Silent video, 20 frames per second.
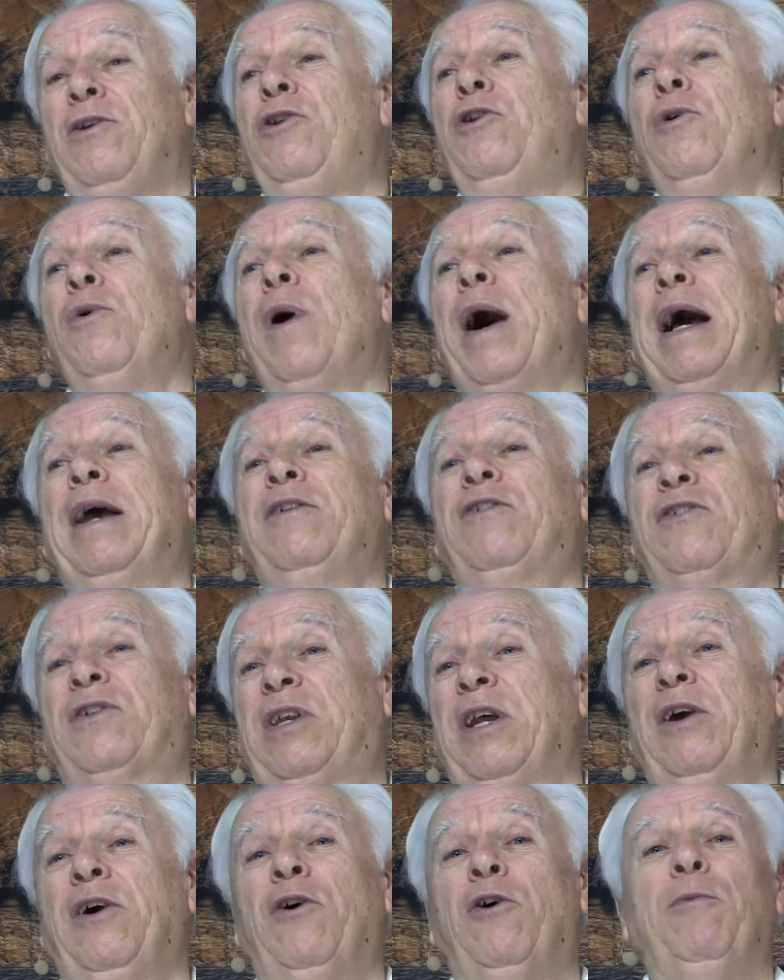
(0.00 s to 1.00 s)
Do I
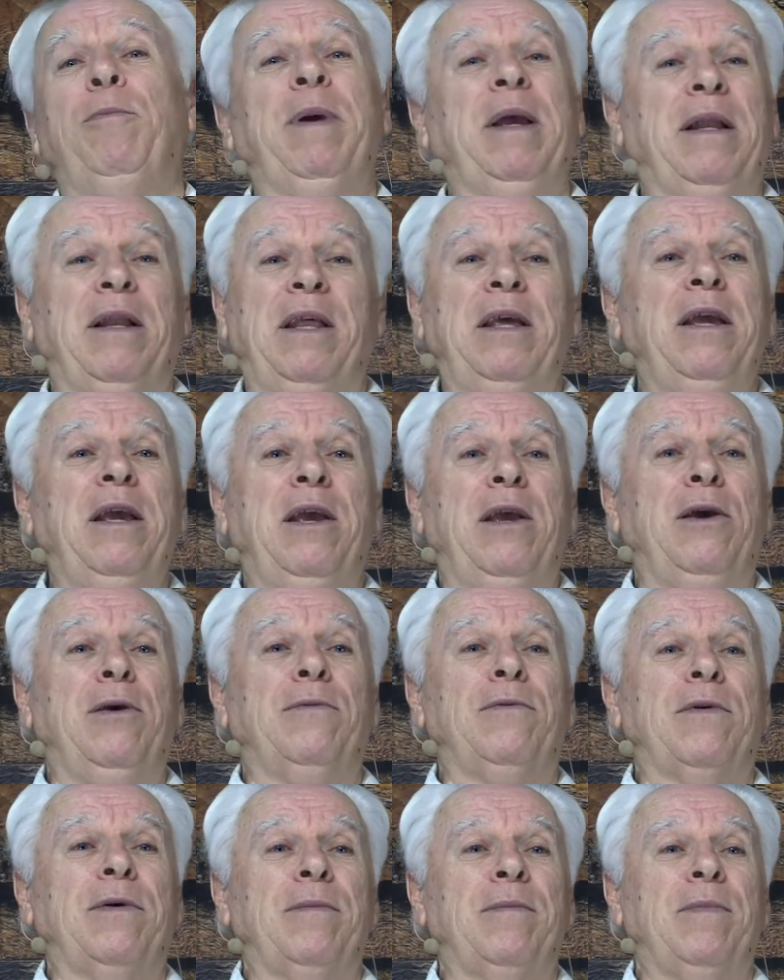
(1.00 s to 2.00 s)
still believe?
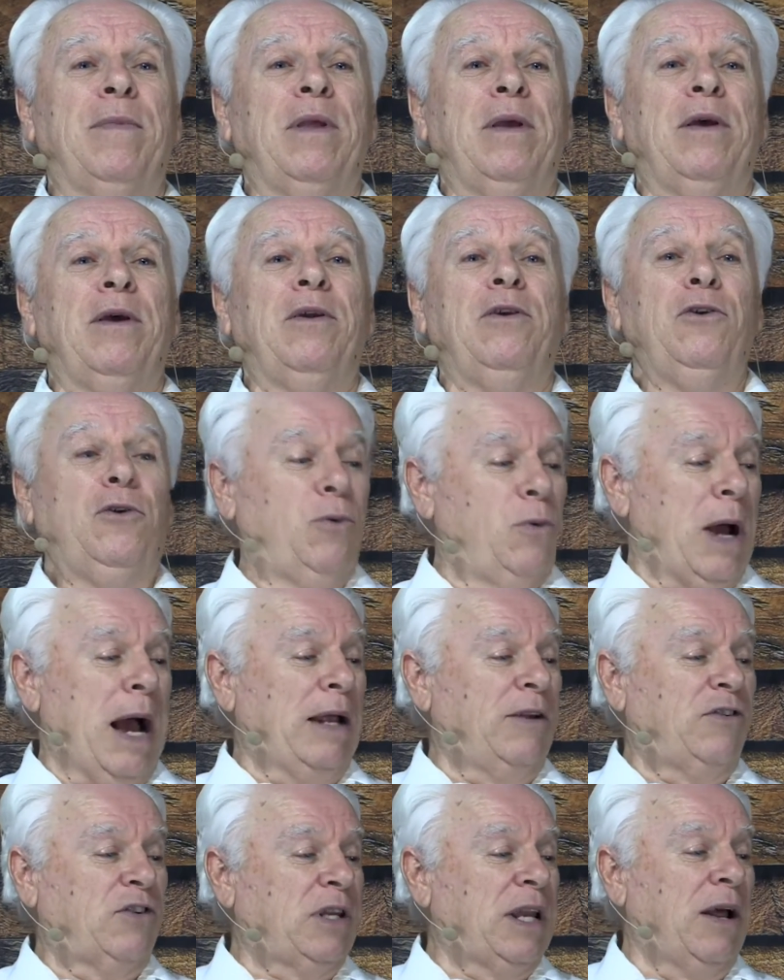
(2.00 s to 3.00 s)
Do
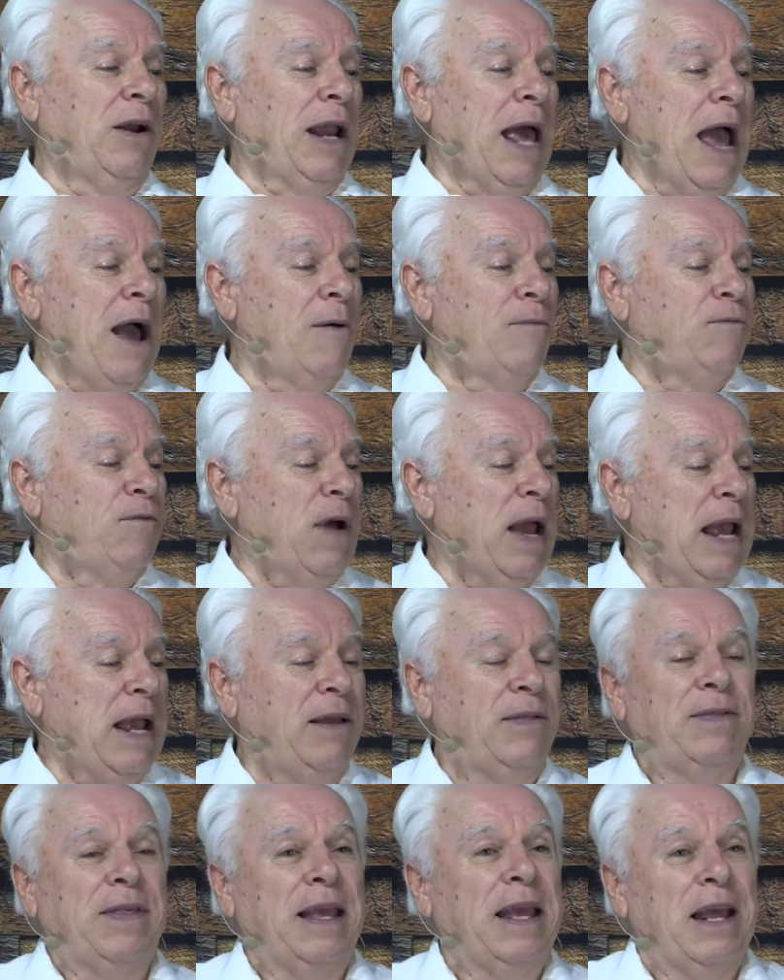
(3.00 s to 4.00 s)
I still have
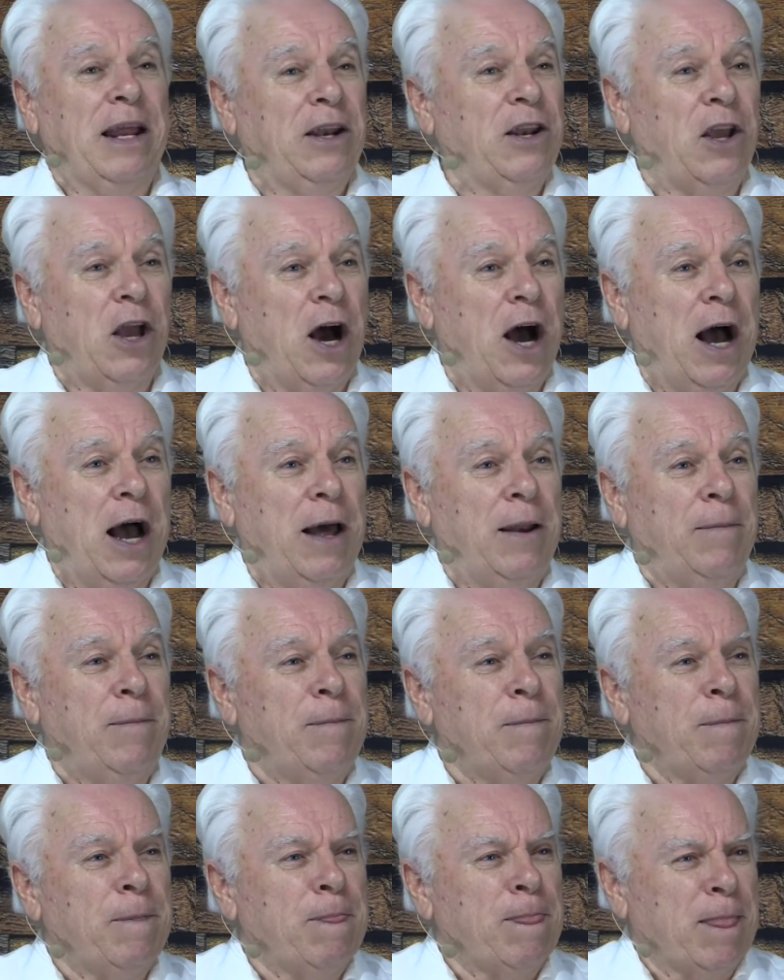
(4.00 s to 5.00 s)
faith in God?
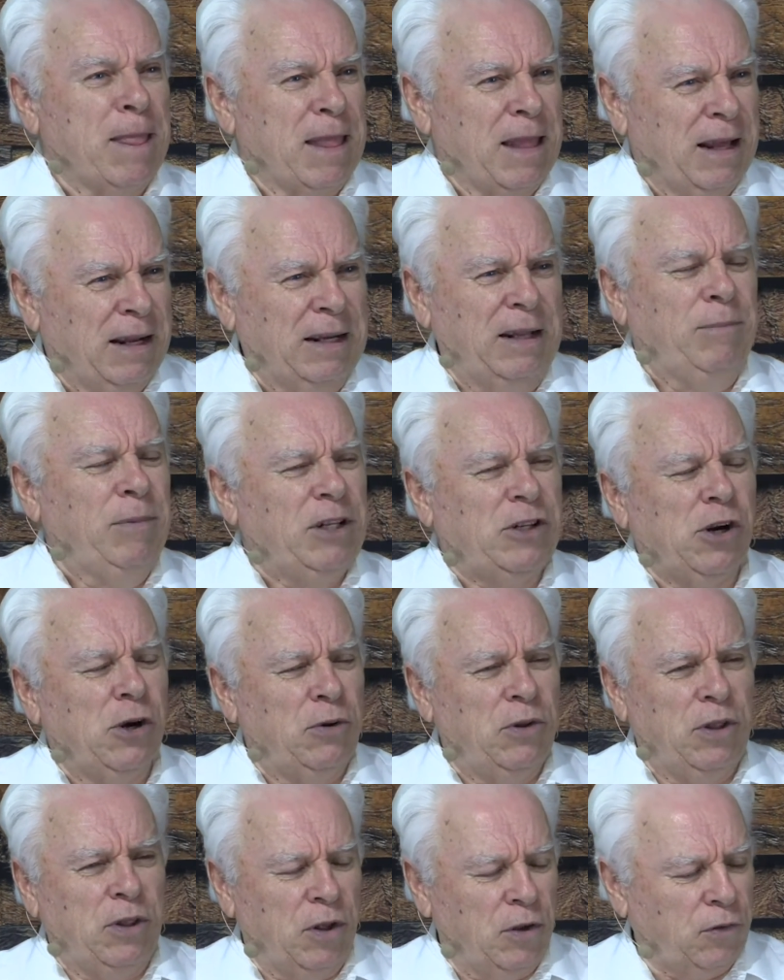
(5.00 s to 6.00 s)
Let me show
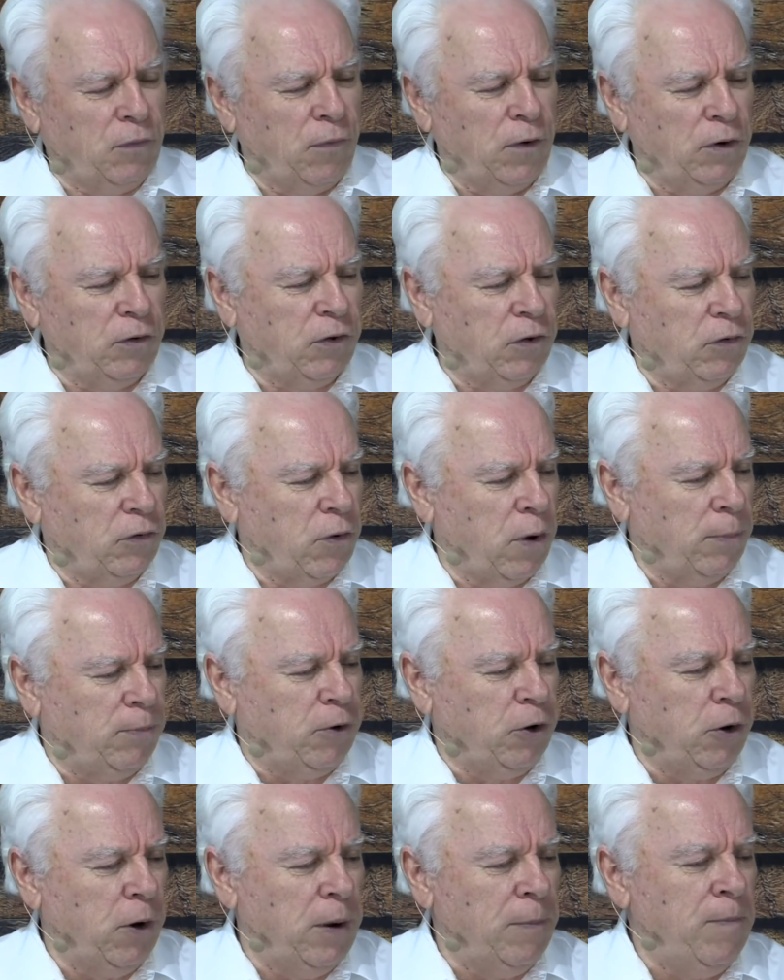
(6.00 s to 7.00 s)
you this verse of
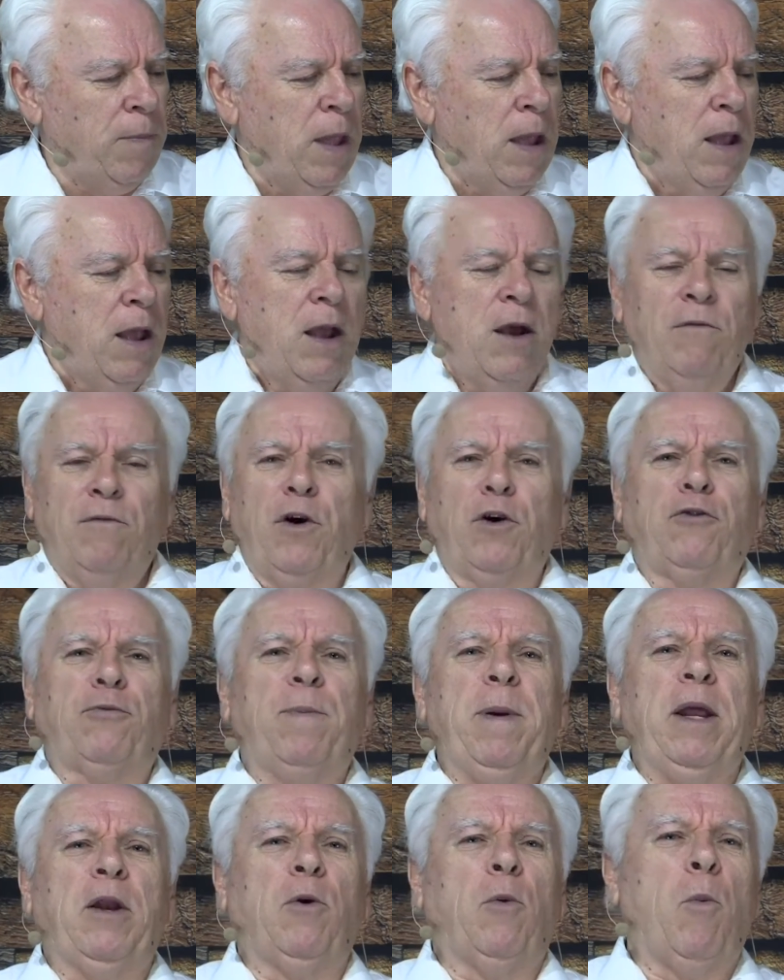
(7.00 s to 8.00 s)
scripture in 1
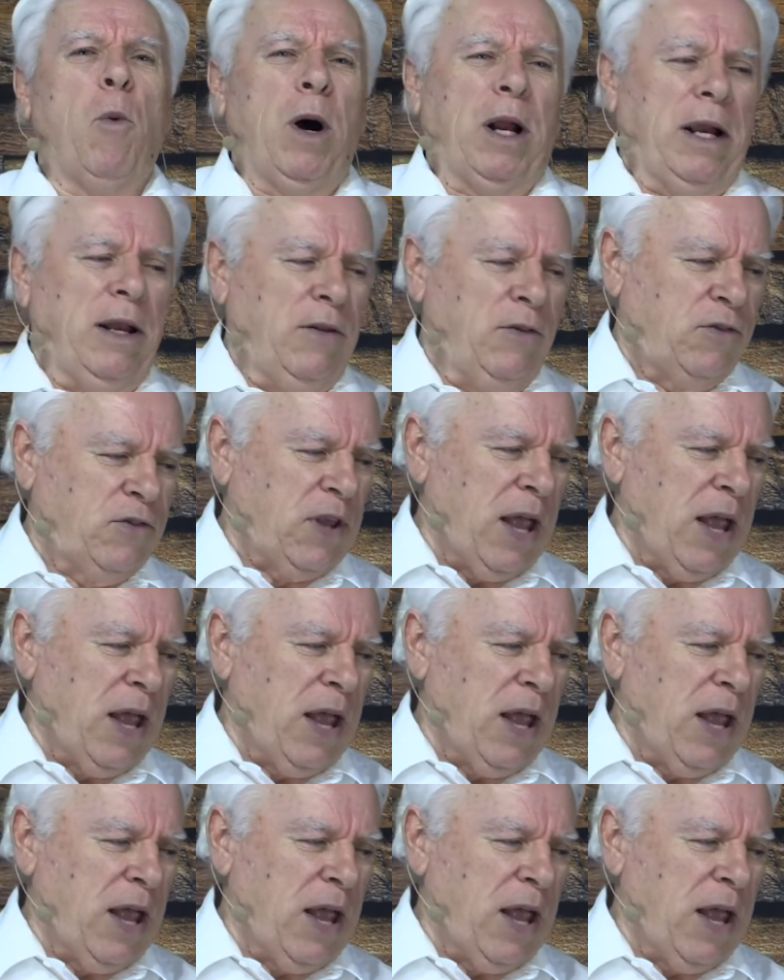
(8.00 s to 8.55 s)
Peter 1 and